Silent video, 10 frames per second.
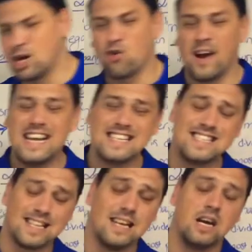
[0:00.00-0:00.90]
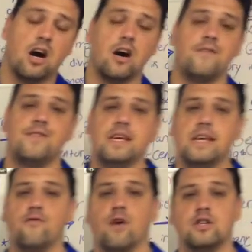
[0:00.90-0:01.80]
greatest of
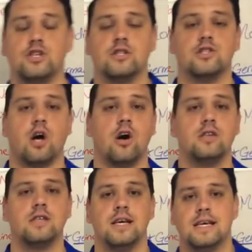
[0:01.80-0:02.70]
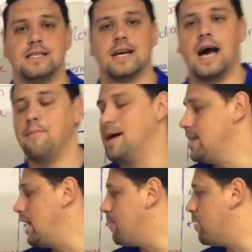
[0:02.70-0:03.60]
the Russian czars is a guy by the
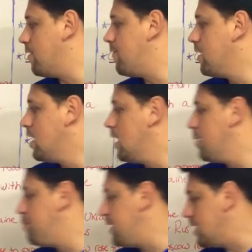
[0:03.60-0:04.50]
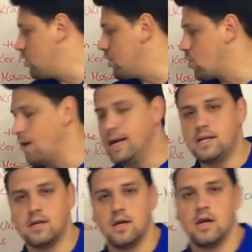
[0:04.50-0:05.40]
name of Peter the
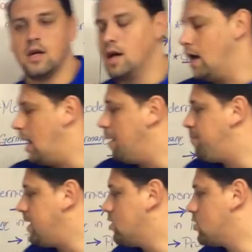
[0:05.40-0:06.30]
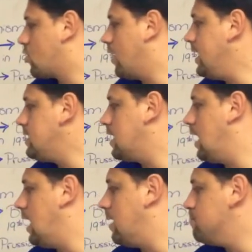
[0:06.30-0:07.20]
Great. Peter the Great
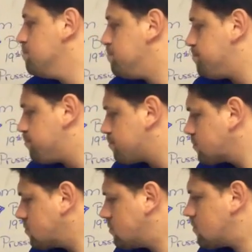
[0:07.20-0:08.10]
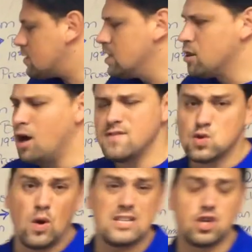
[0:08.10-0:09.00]
loves
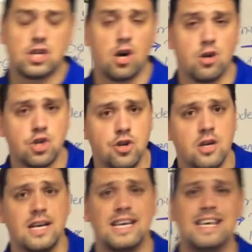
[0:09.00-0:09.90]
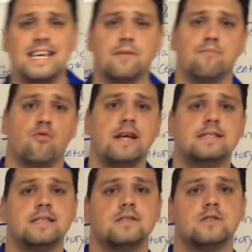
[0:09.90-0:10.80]
Western culture. He
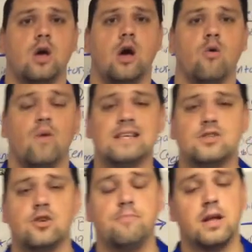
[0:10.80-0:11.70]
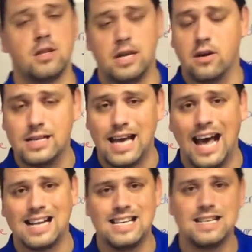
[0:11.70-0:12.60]
embraces Western military
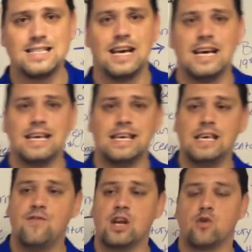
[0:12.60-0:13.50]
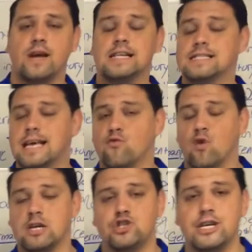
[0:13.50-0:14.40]
tactics. He even creates a
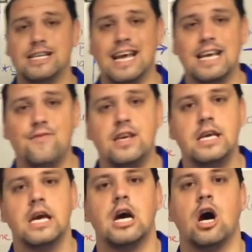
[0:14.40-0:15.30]
Russian navy